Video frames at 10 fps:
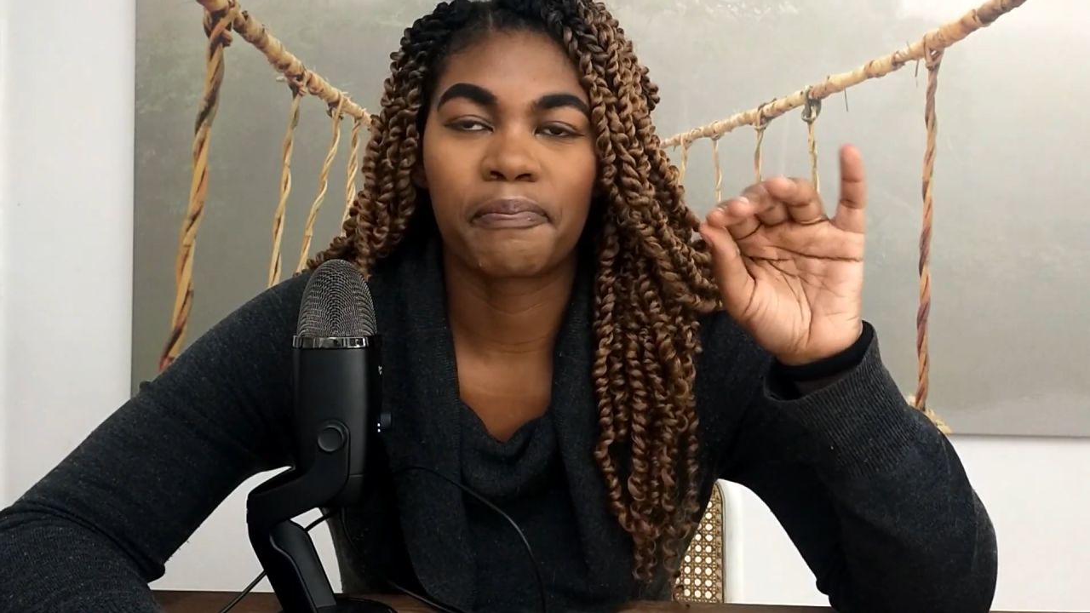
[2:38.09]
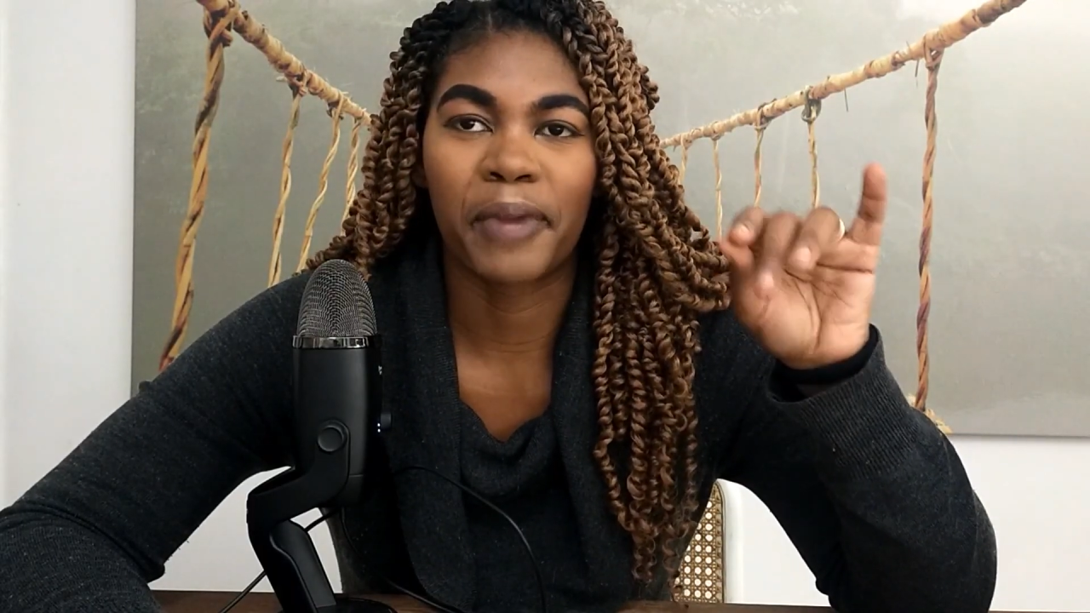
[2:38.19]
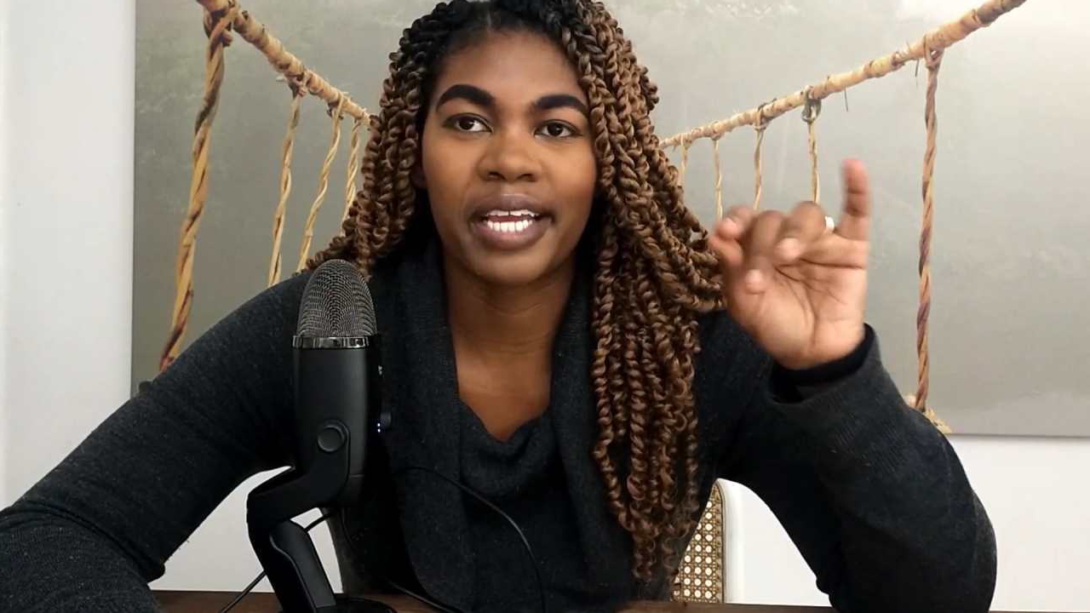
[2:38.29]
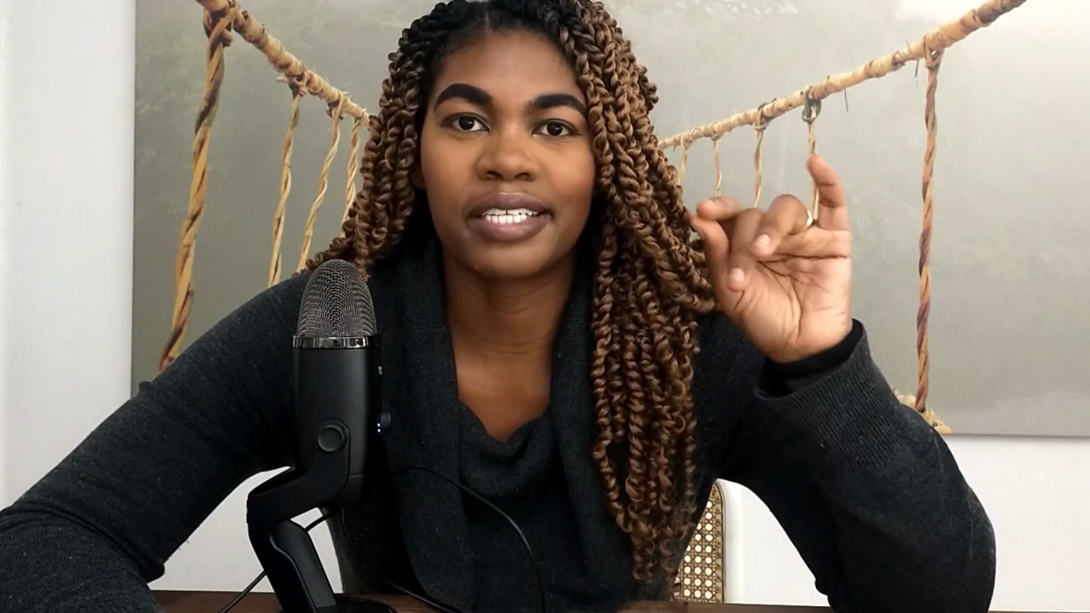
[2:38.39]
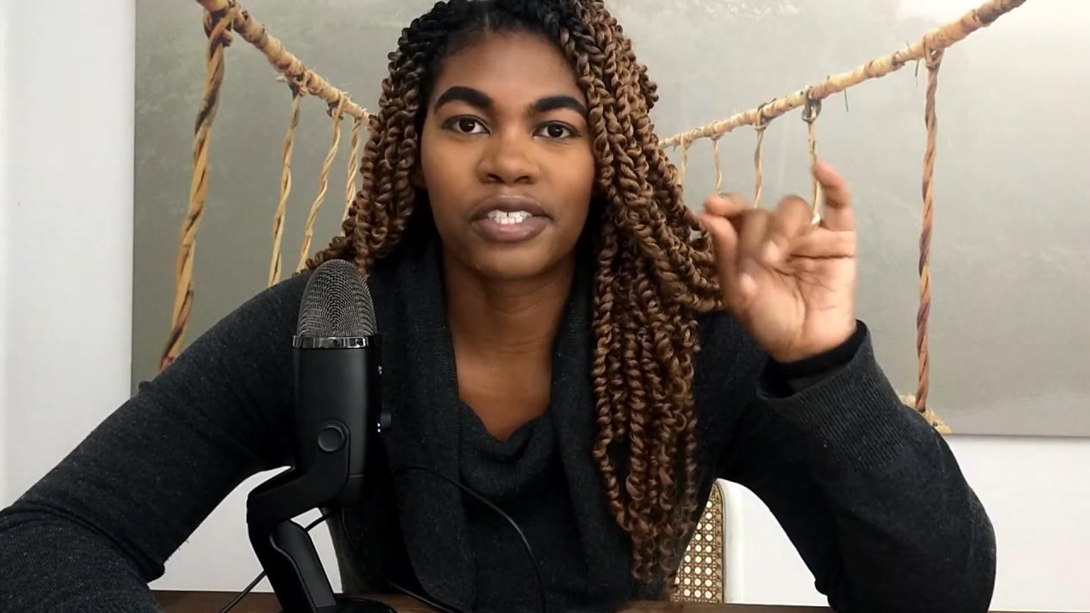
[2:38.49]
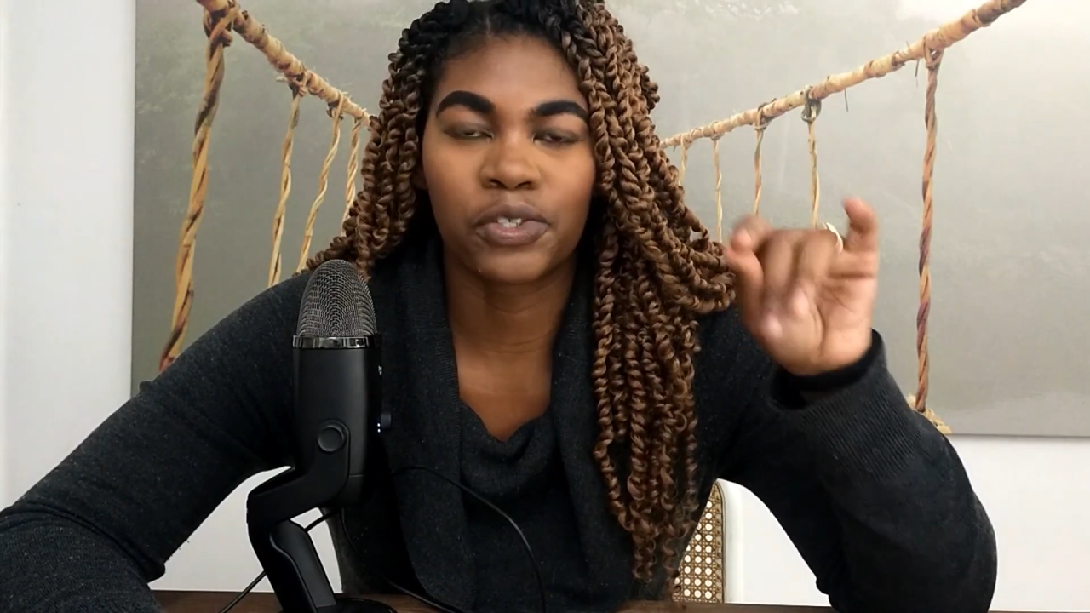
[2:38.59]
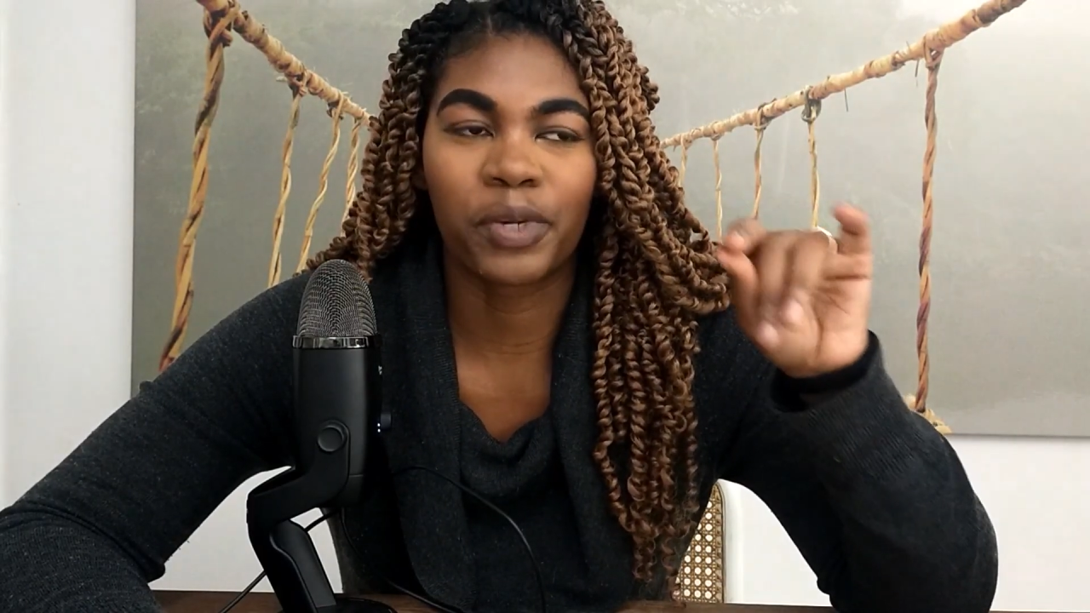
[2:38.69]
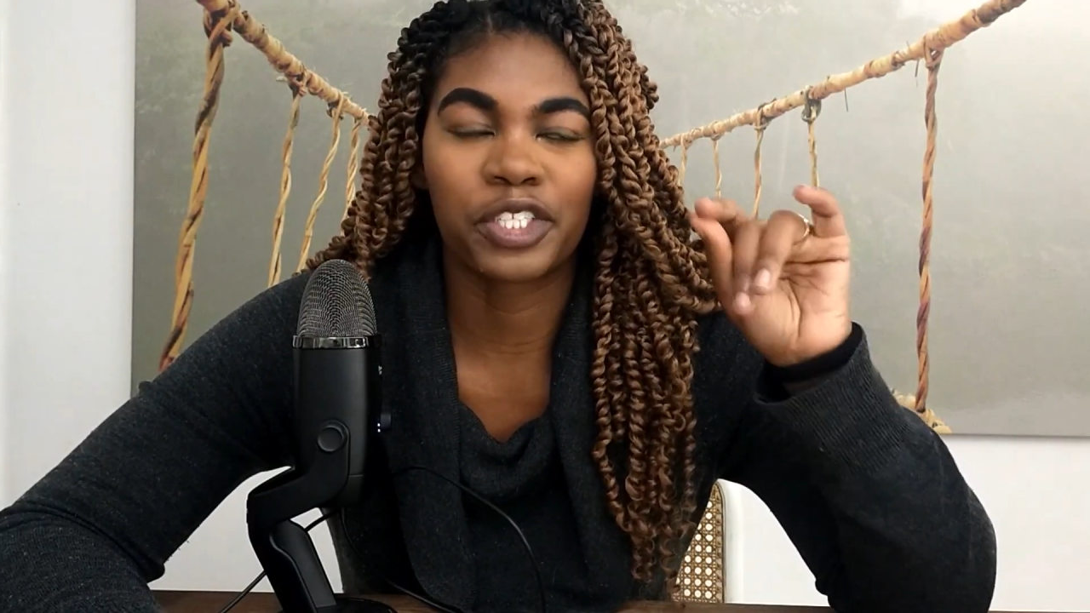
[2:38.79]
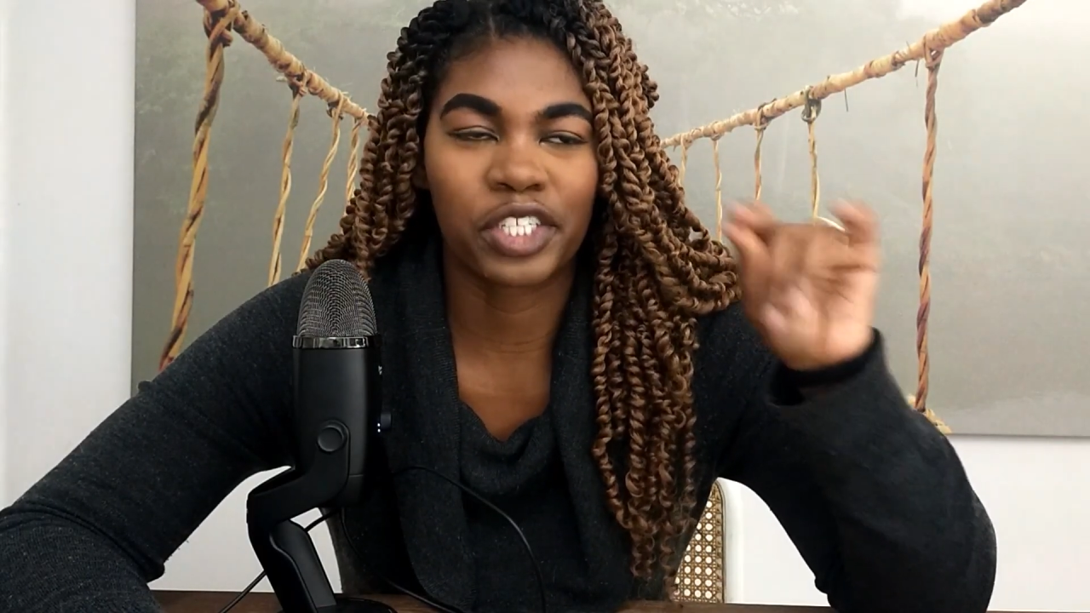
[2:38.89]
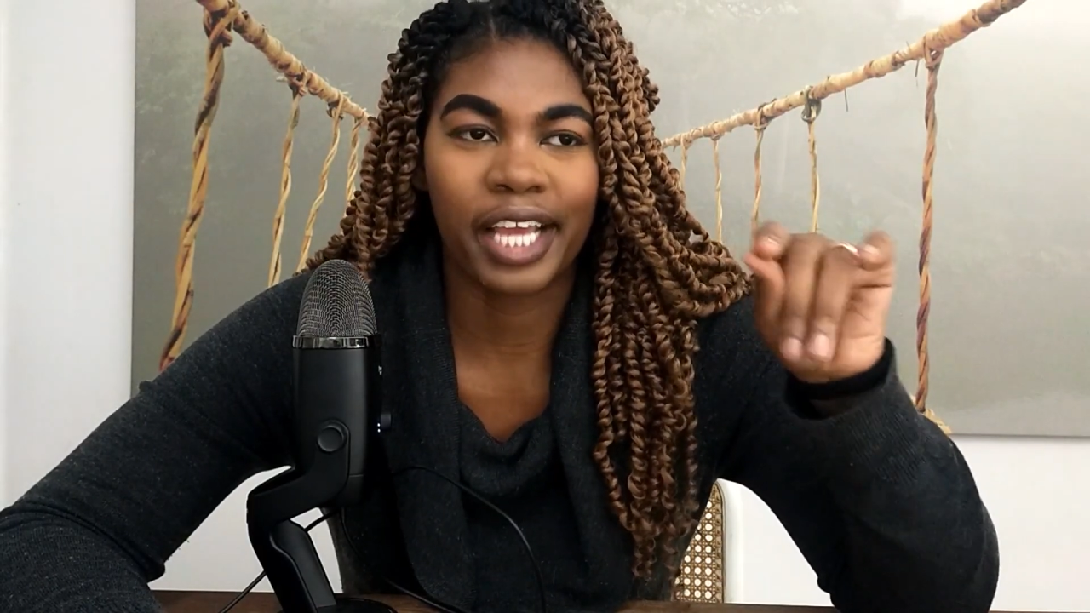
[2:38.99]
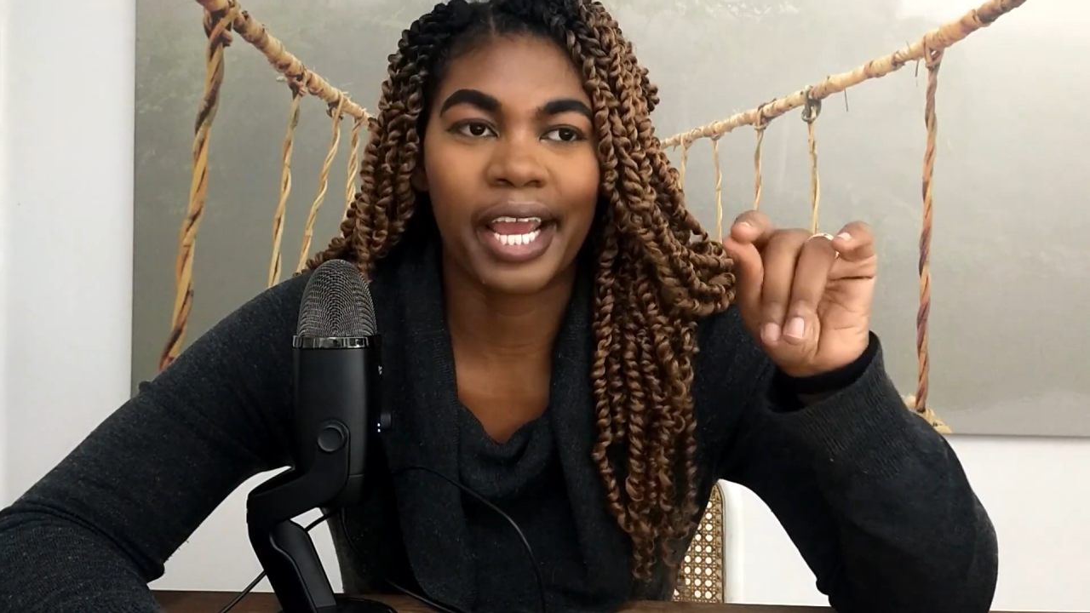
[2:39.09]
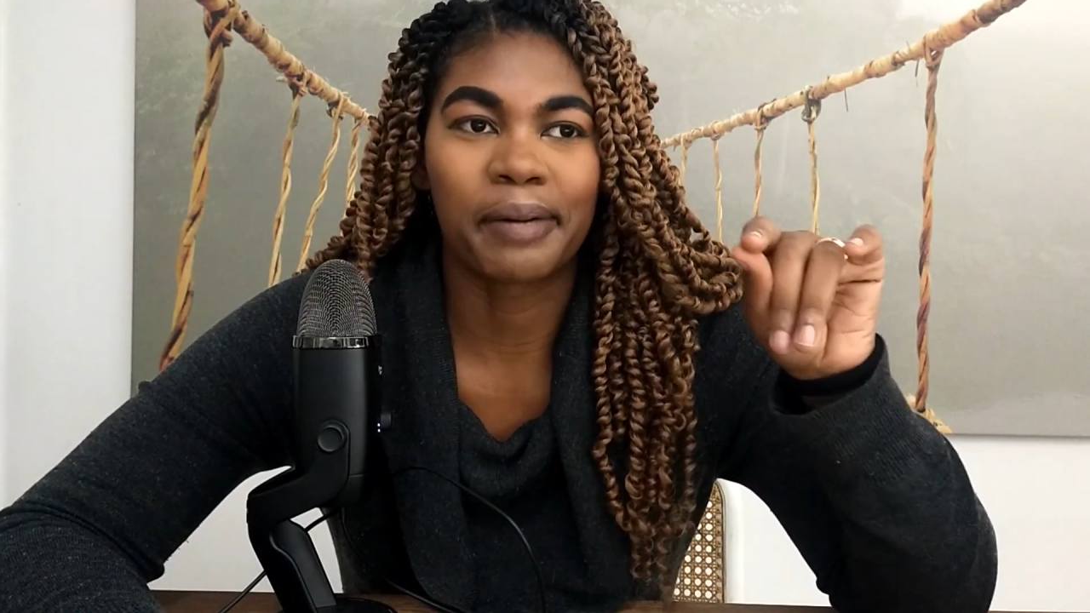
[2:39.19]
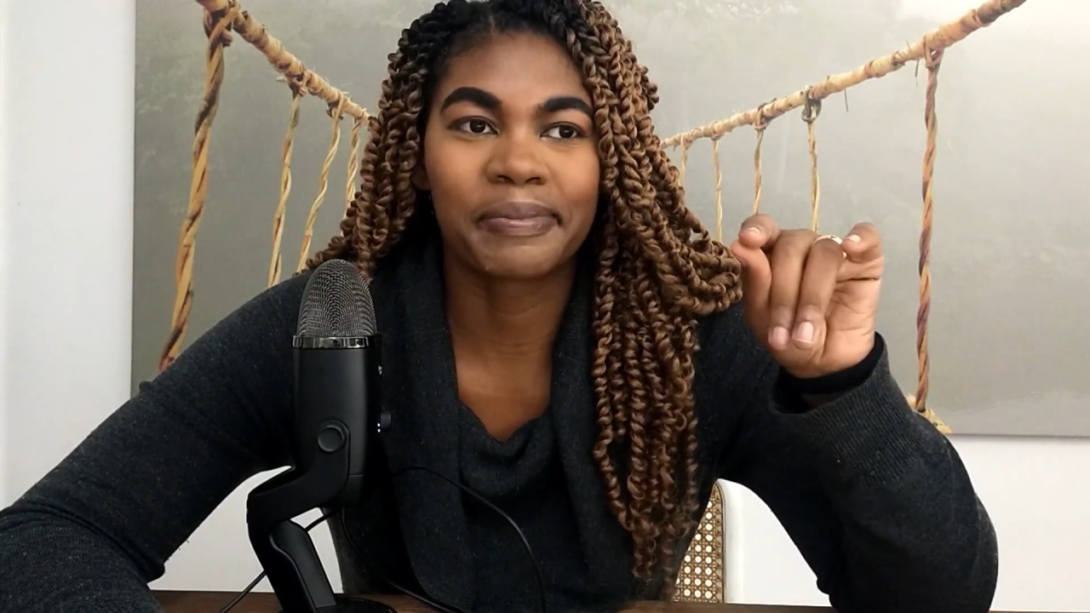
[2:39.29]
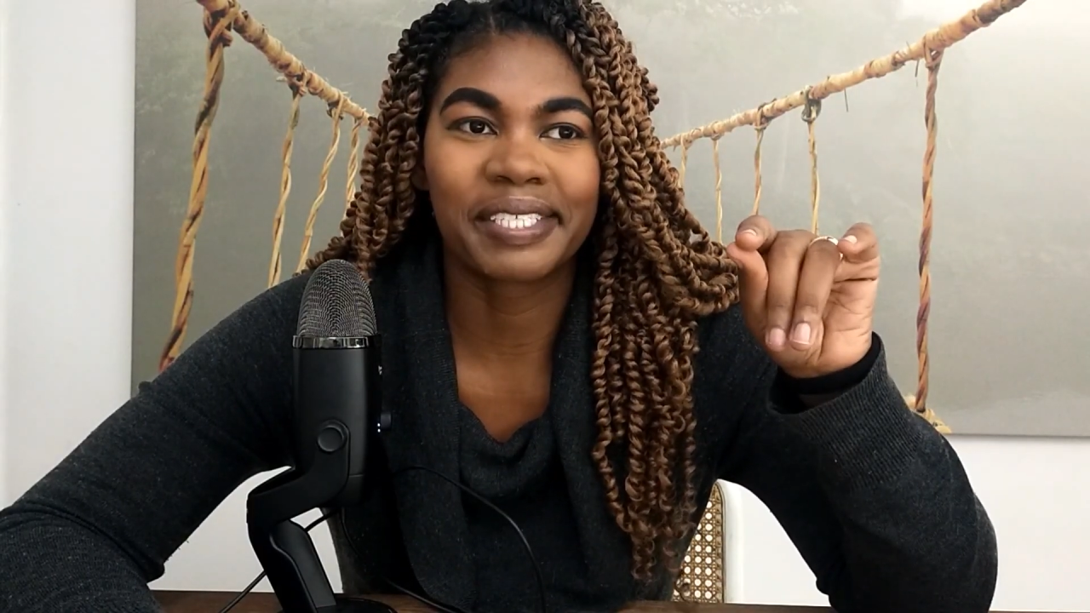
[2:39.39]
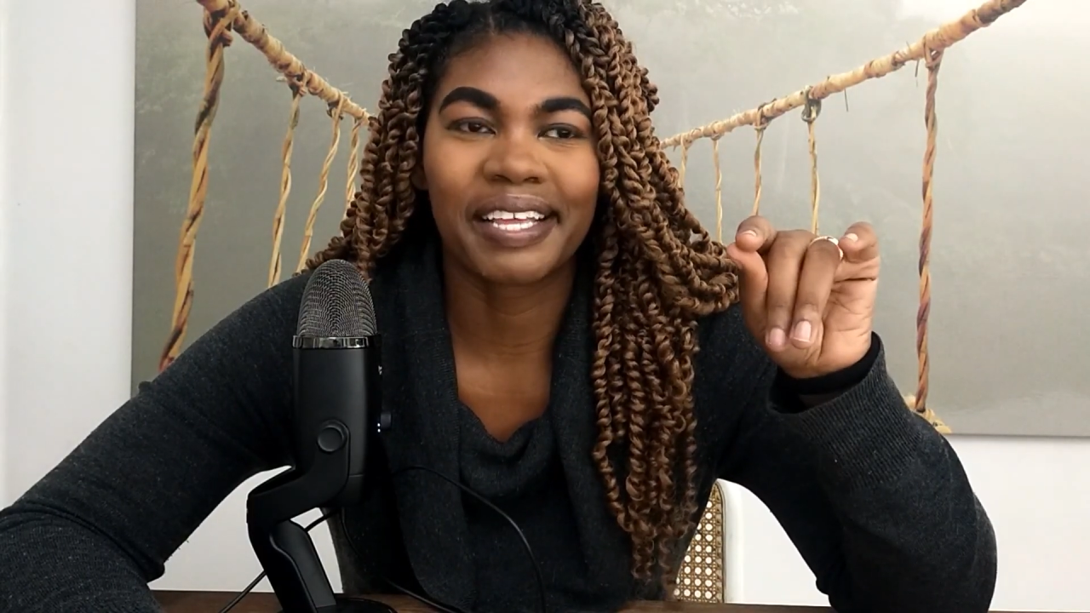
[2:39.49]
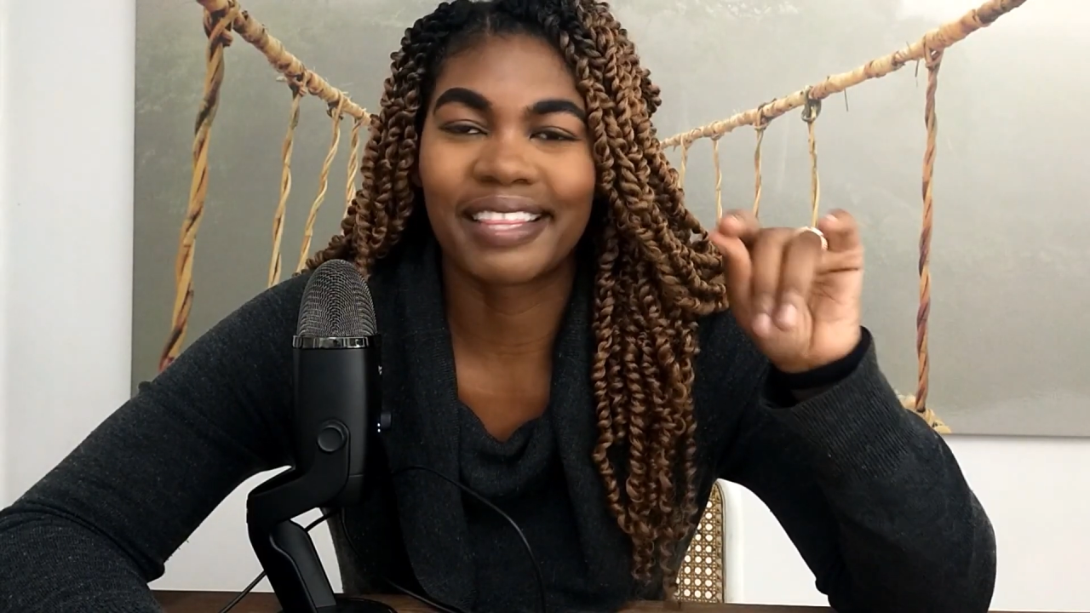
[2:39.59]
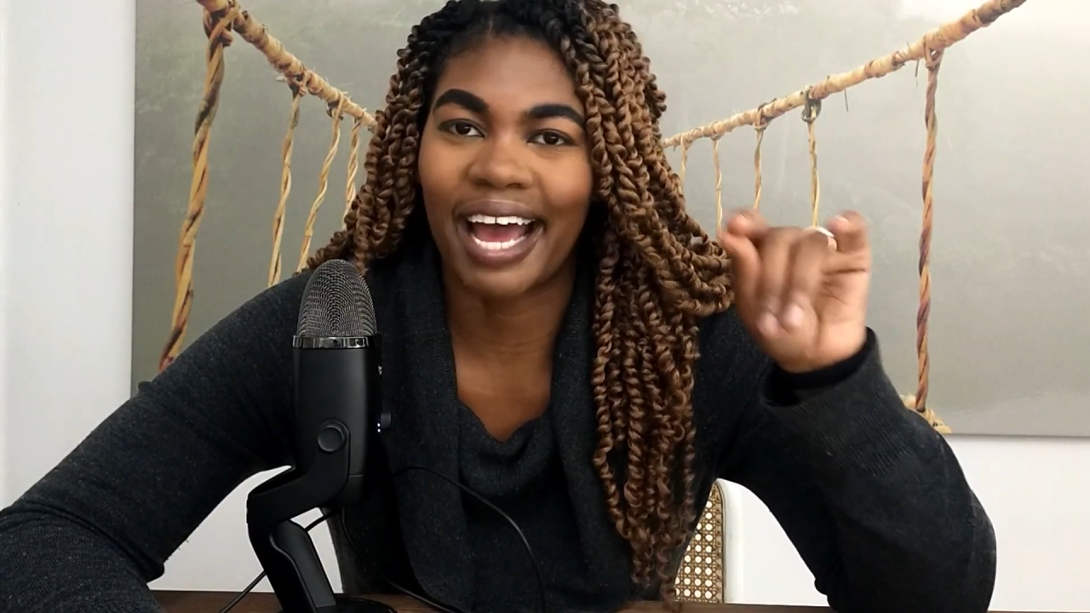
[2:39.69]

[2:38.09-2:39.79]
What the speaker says: bait and switch scams